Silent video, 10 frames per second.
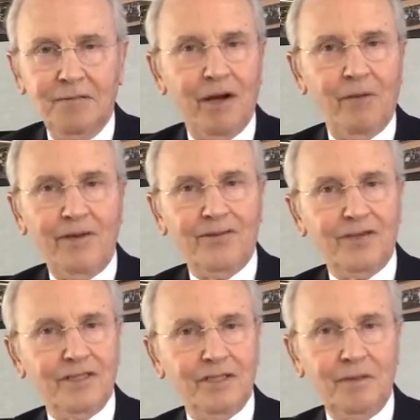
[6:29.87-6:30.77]
My wife
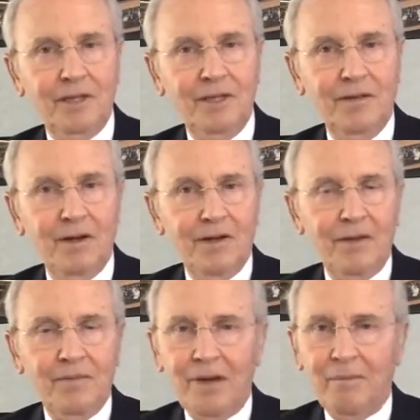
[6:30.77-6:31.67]
says to me
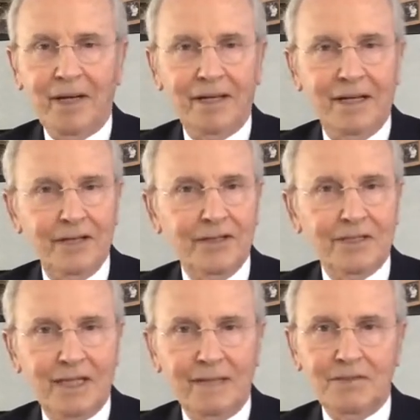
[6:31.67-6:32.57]
about
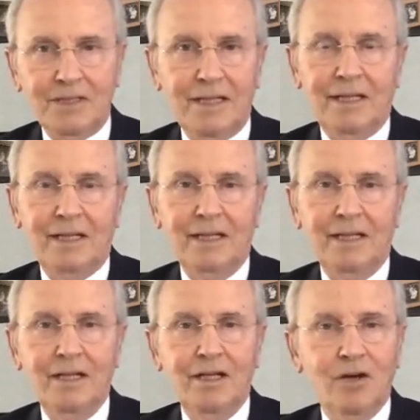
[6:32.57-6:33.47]
100 times a day,
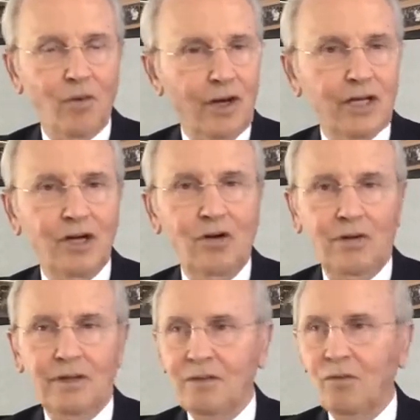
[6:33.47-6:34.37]
where are you
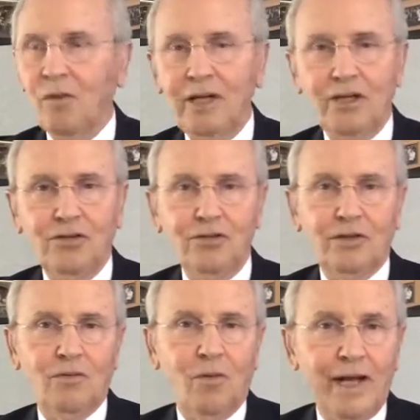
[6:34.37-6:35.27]
going? What are you
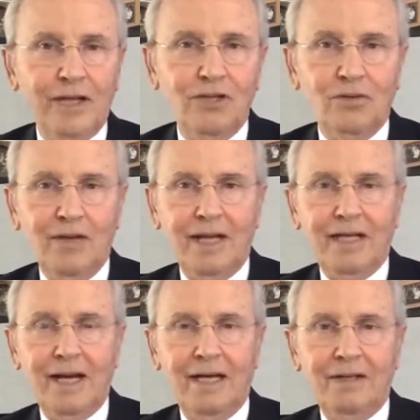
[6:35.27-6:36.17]
doing? Why are you doing that
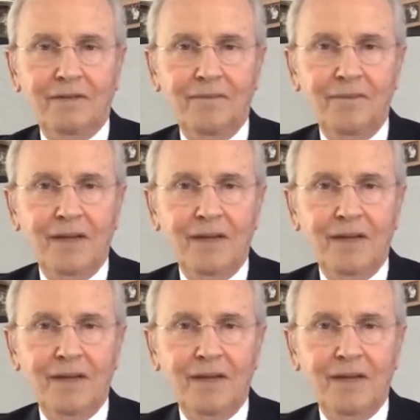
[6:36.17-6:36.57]
now?